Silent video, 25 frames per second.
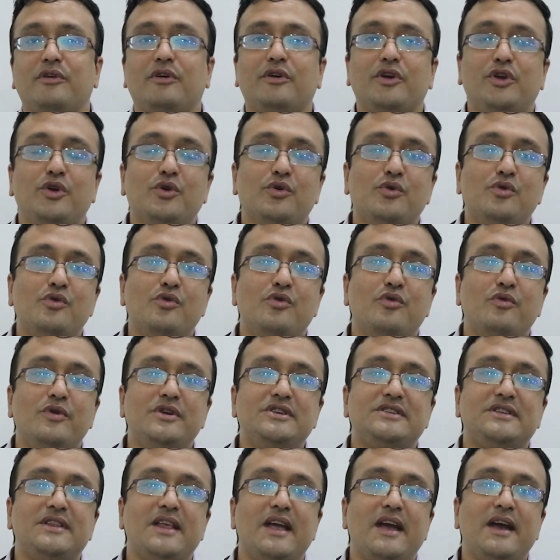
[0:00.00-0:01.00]
you who
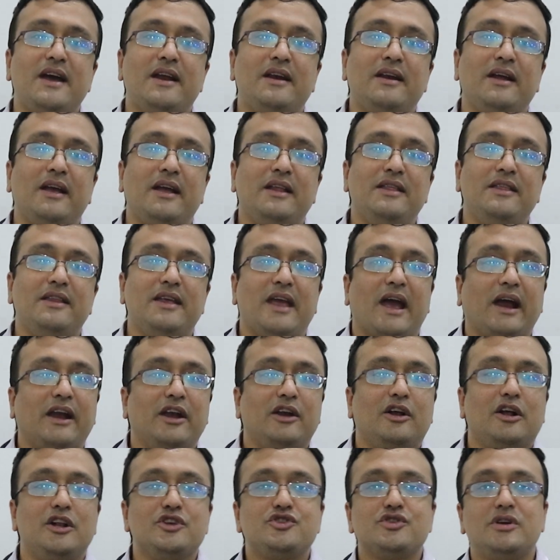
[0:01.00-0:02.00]
is there in the
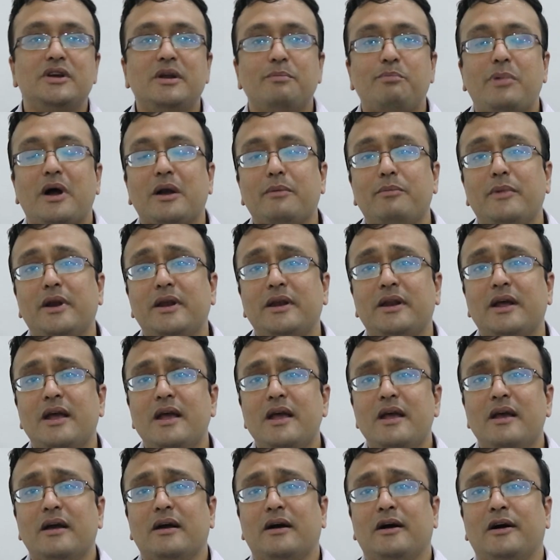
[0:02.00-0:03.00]
agriculture department,
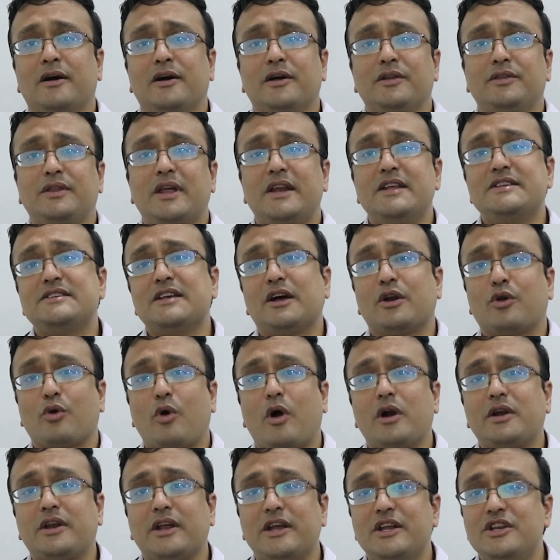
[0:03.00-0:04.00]
there is a
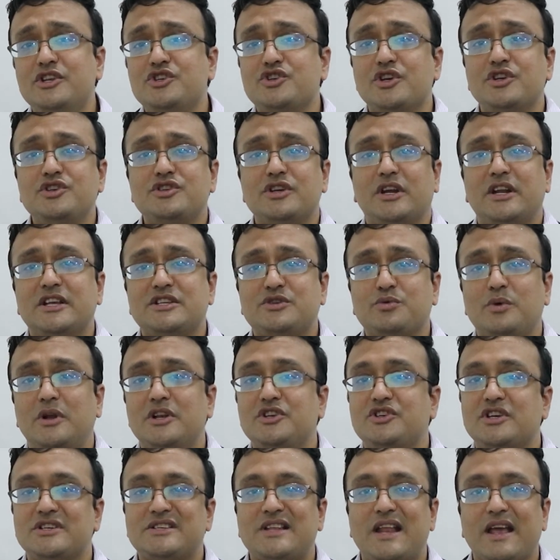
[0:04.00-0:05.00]
rot in ginger as well,
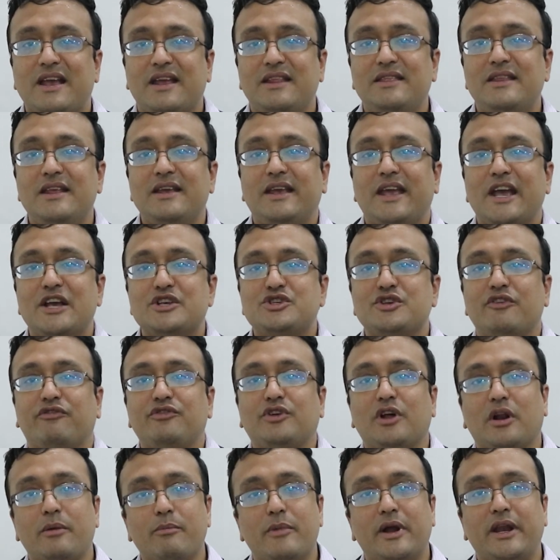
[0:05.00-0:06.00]
just like in the case of
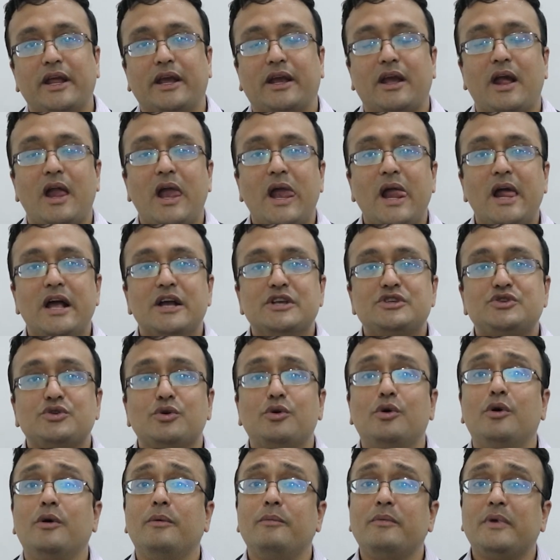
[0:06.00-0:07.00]
turmeric.
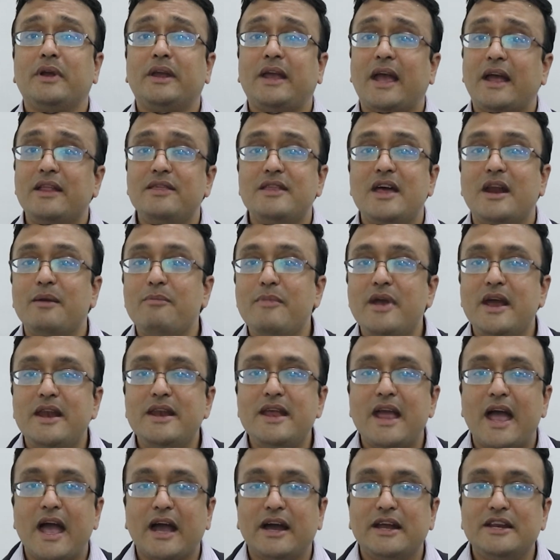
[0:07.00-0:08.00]
So can there be
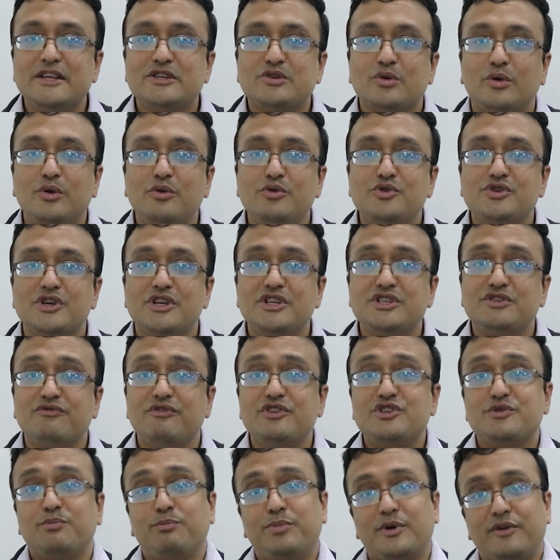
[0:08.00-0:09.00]
any agri solutions
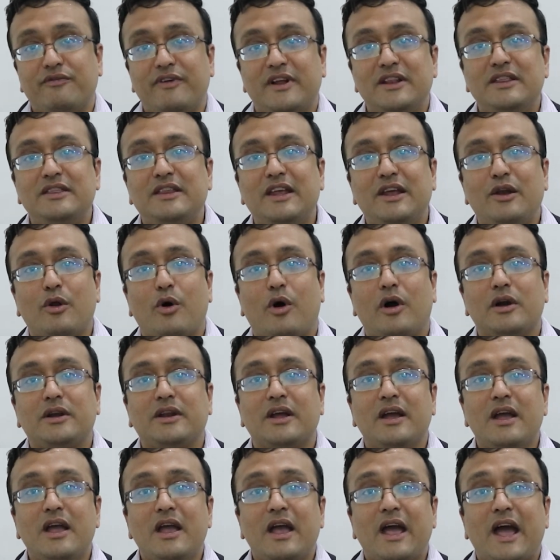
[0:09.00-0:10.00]
which prevent the
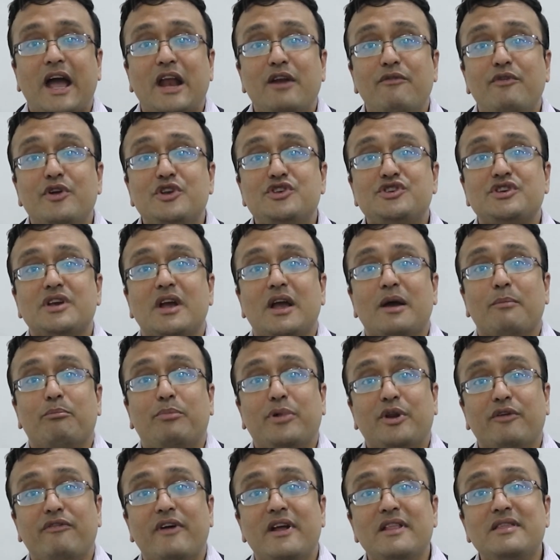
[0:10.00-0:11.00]
rot and which
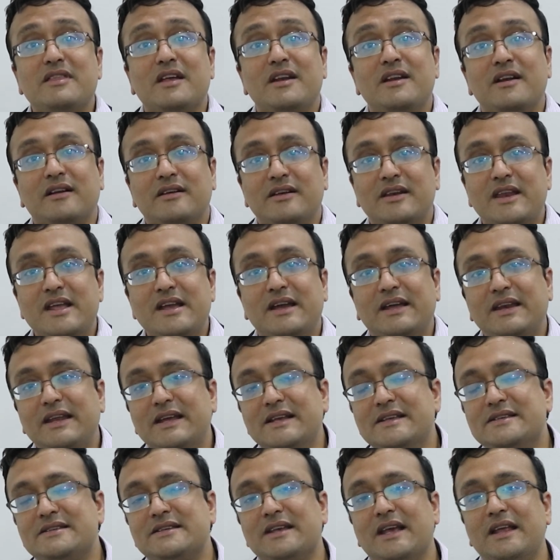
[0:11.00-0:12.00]
prevent the
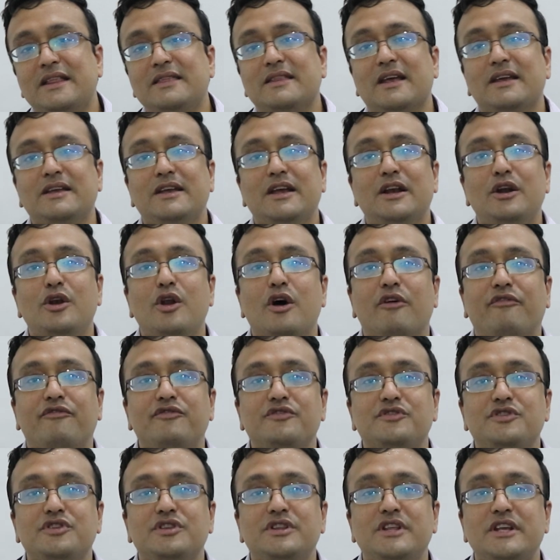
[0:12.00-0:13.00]
decrease in the yield
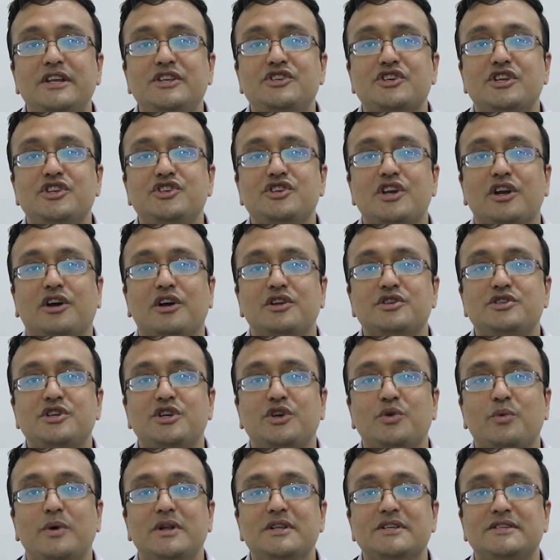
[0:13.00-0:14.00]
of the ginger
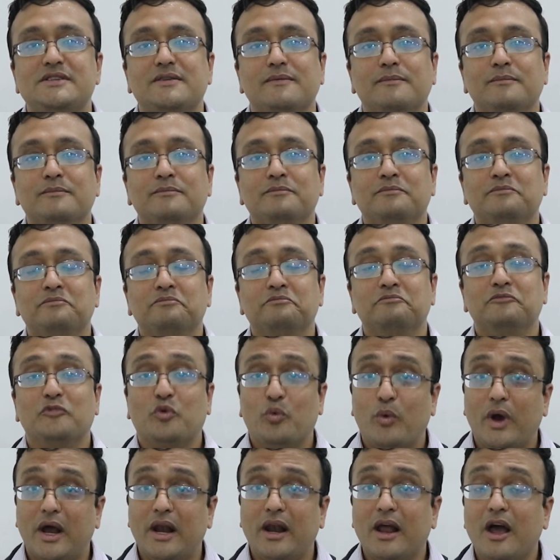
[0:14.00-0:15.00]
constituents?
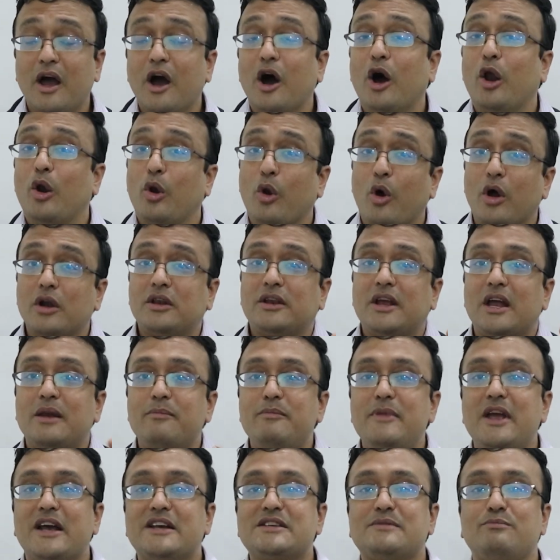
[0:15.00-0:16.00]
Well, a lot can
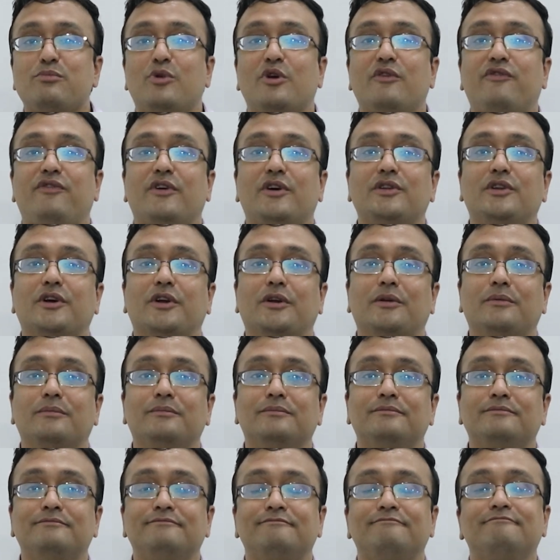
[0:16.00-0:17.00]
be explored further.
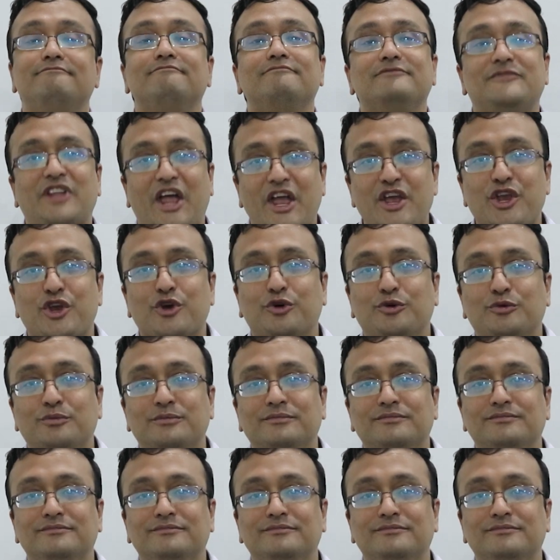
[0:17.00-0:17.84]
Thank you.